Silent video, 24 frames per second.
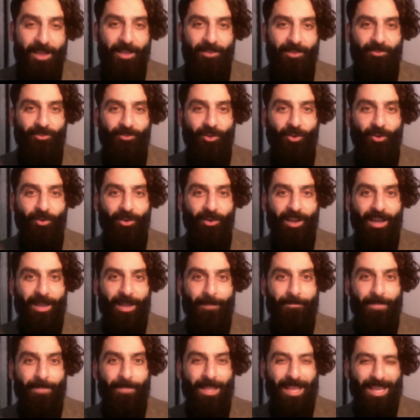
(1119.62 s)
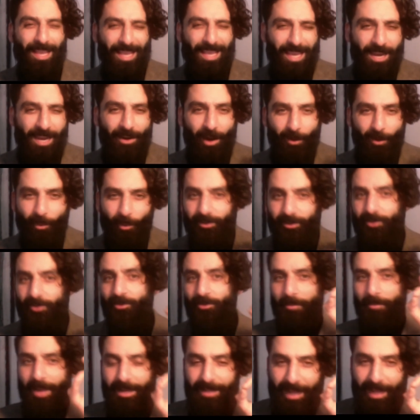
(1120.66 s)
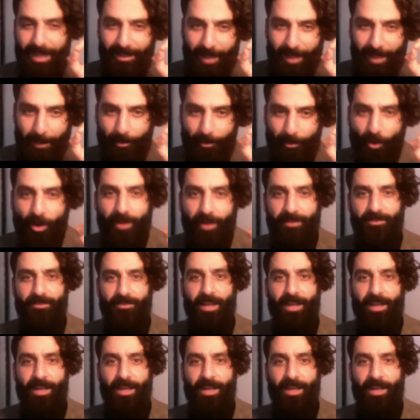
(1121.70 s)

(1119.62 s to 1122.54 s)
So here I wanted to make that a point,